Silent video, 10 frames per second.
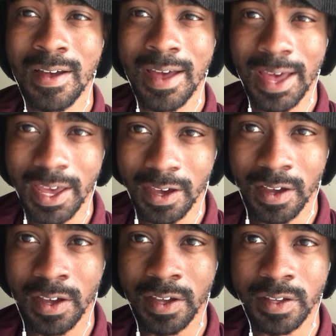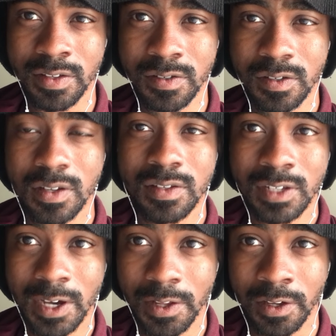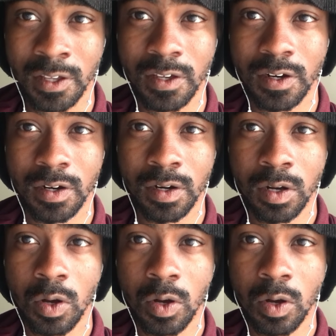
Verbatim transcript: Hey guys, Tyler here.